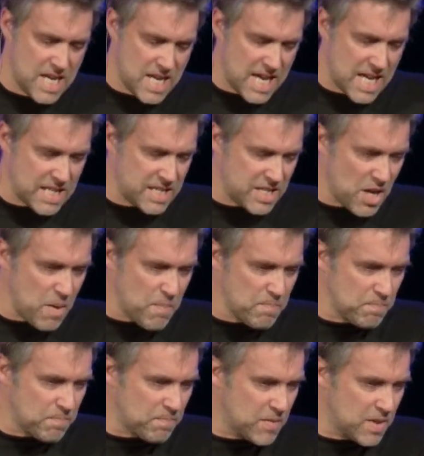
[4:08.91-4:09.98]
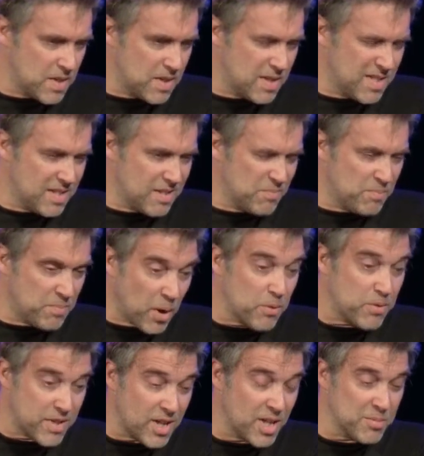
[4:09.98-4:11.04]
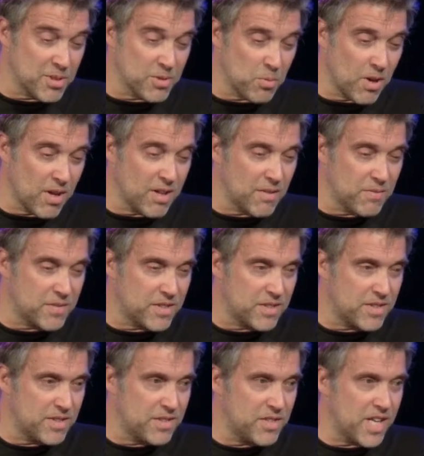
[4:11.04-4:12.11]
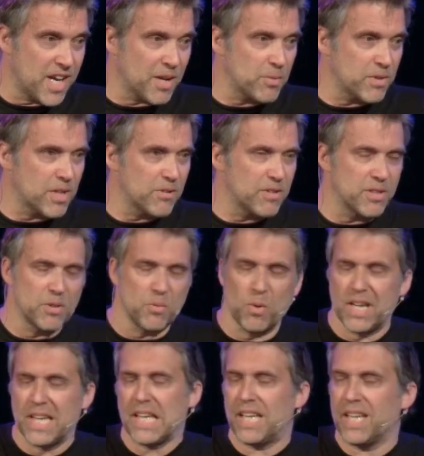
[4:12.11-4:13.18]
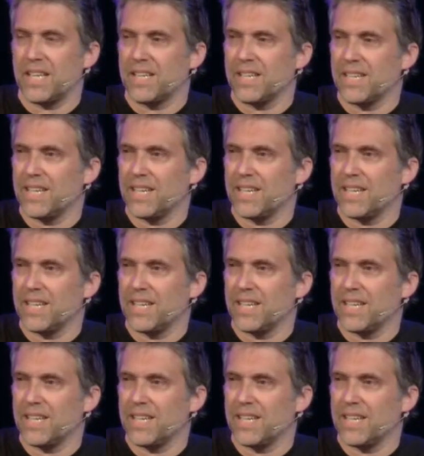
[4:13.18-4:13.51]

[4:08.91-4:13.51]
And um, both times as well, I've checked with her in the week.